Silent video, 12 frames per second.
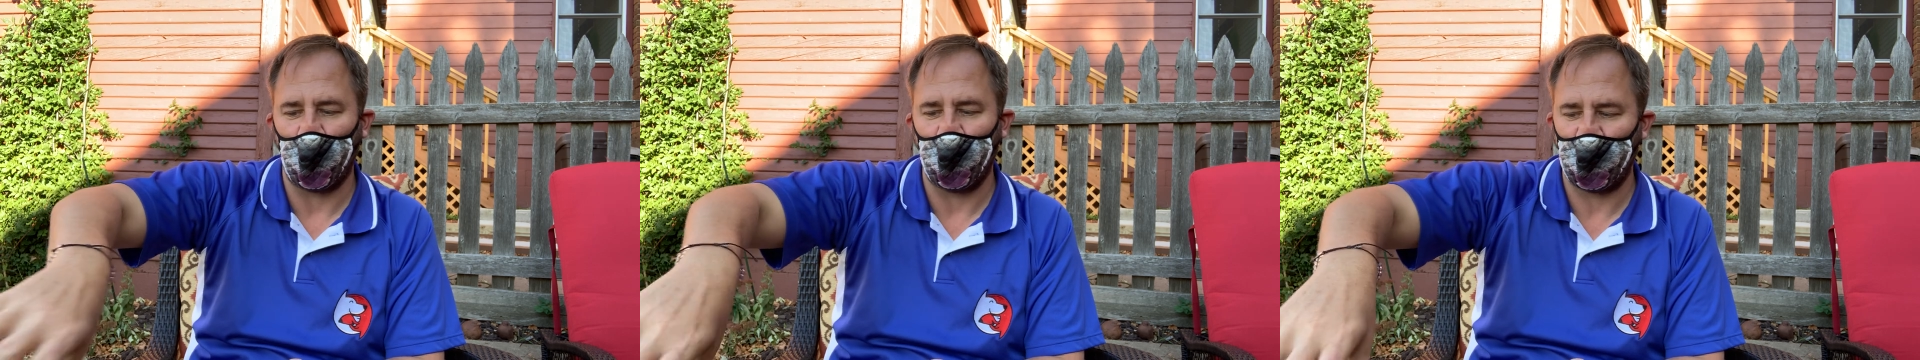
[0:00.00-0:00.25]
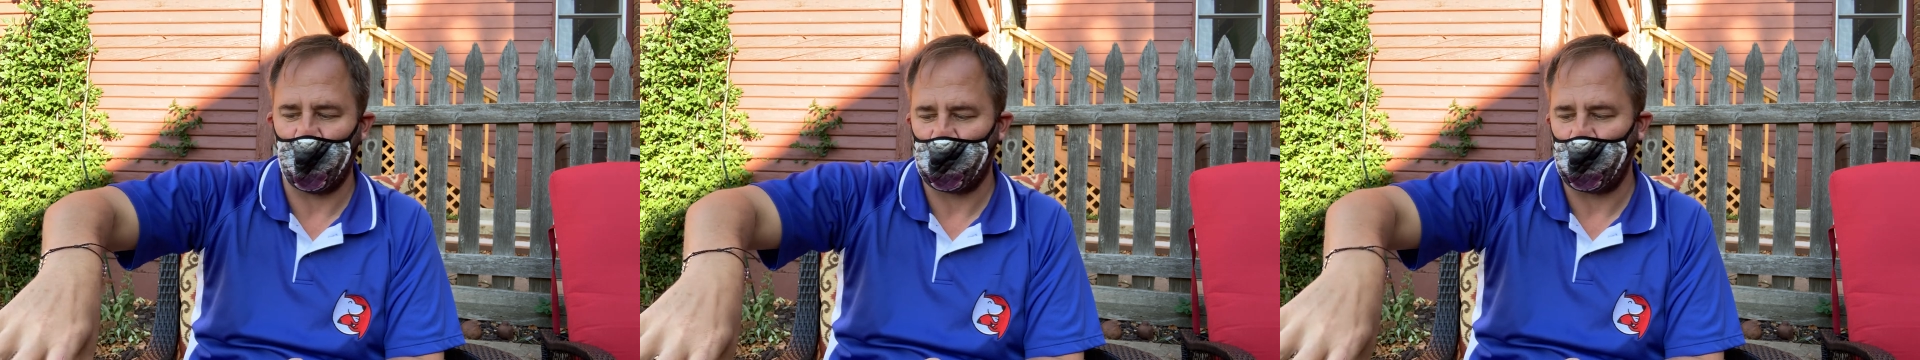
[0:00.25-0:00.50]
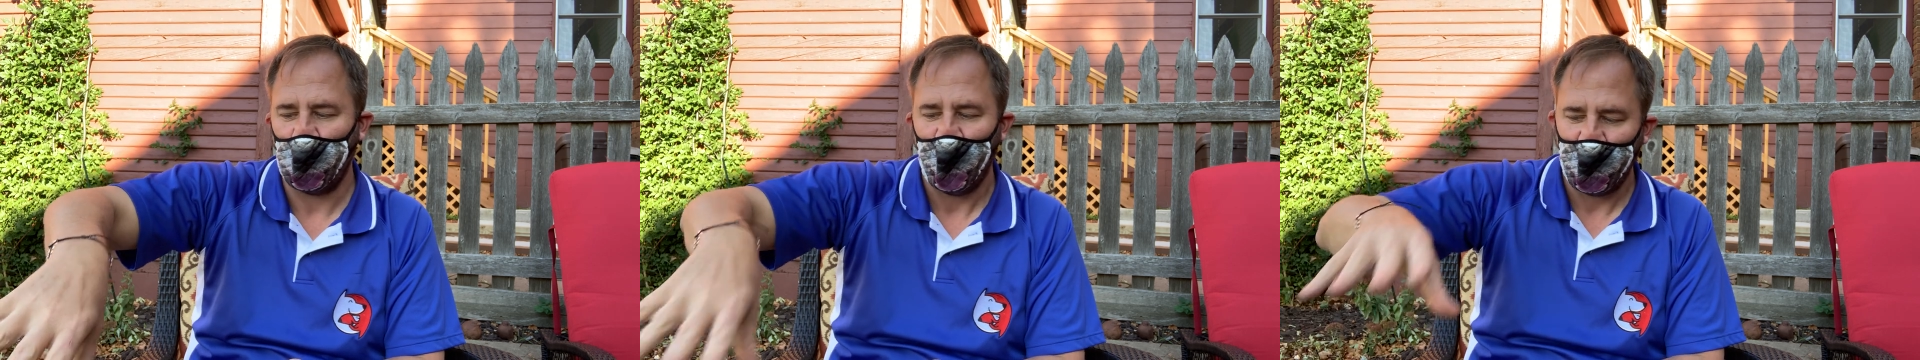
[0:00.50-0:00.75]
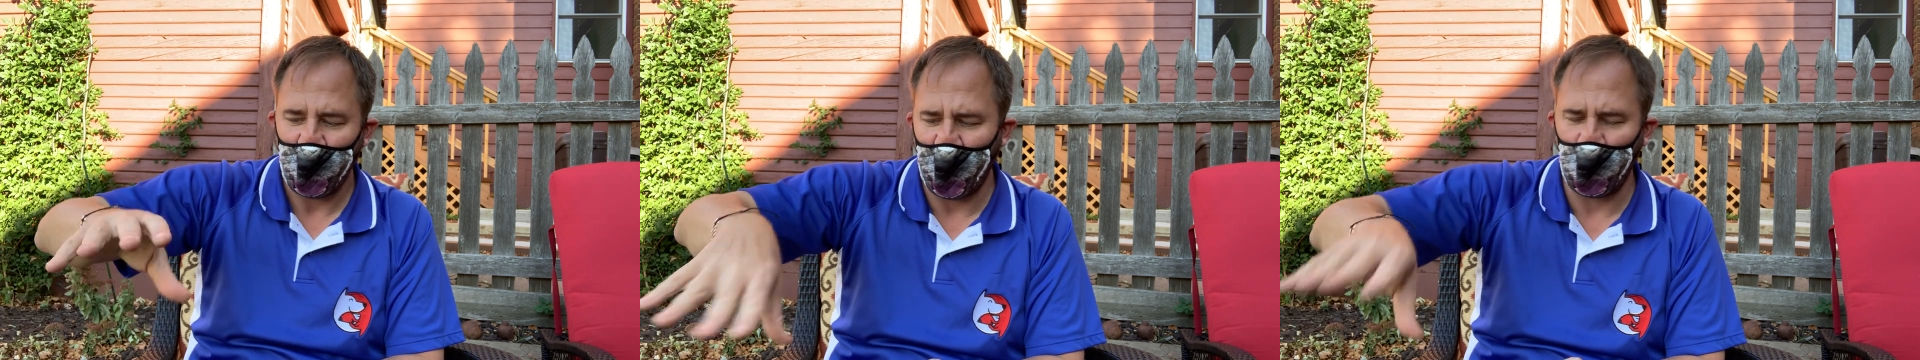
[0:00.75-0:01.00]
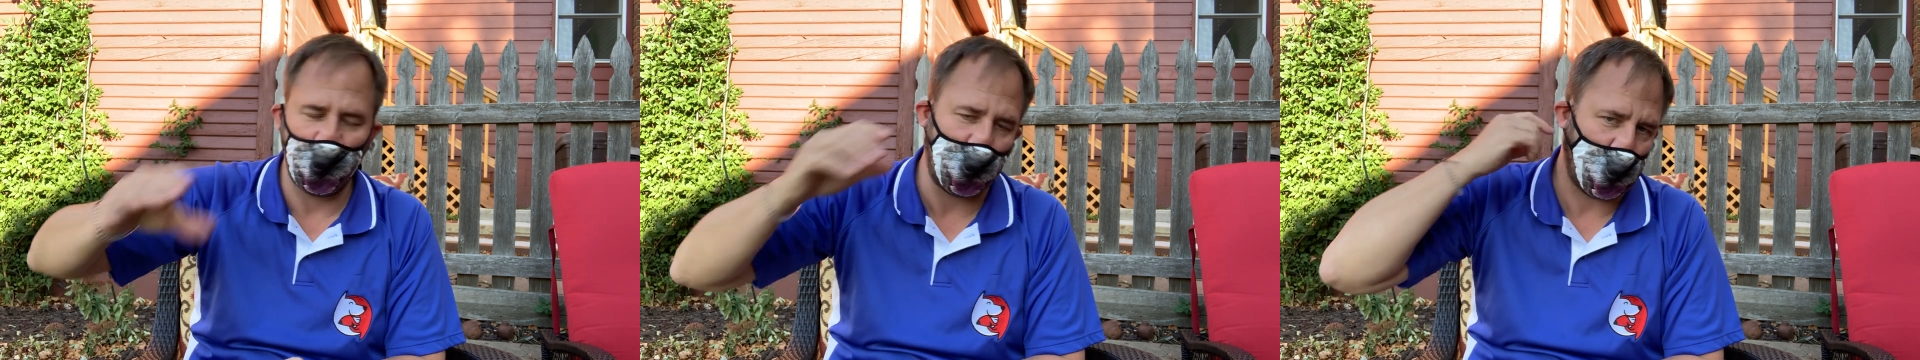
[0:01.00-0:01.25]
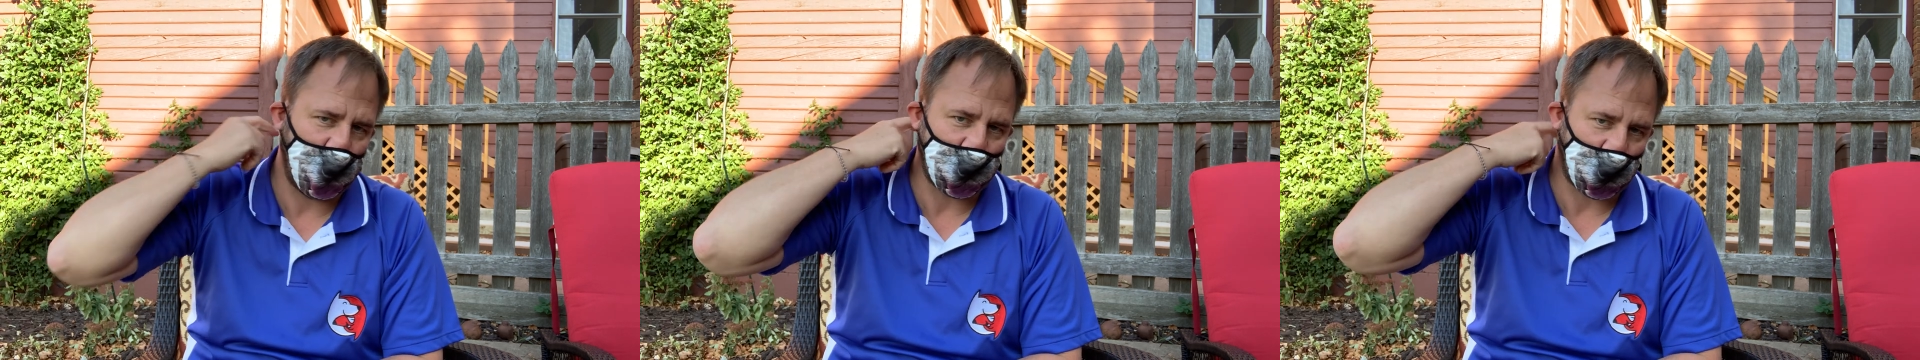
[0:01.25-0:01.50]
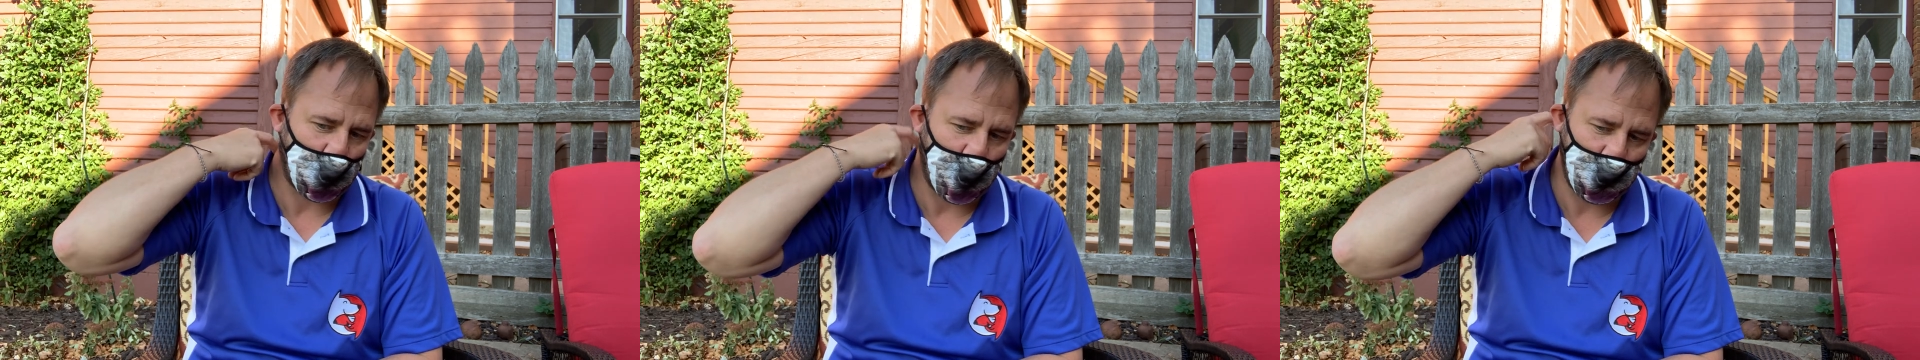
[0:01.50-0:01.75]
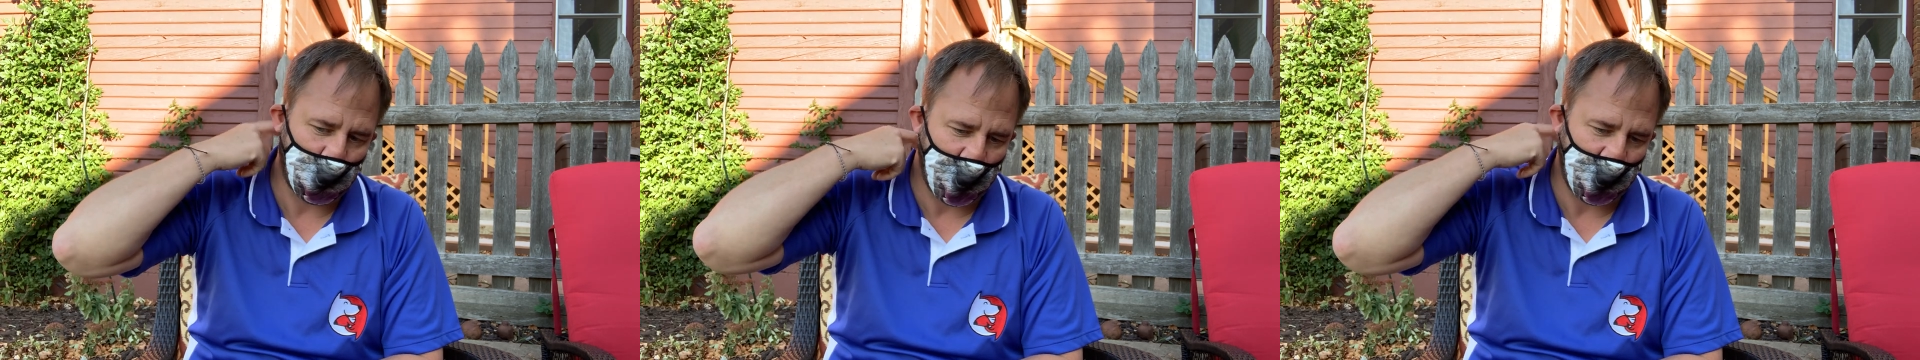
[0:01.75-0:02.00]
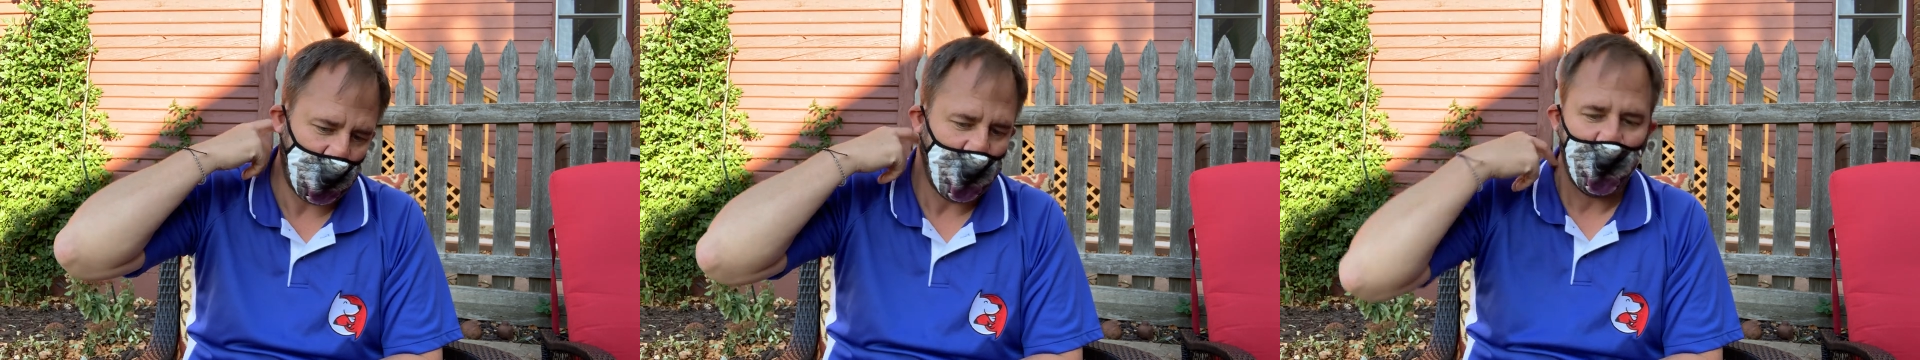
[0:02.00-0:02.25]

guarding issue. Not an egregious one, but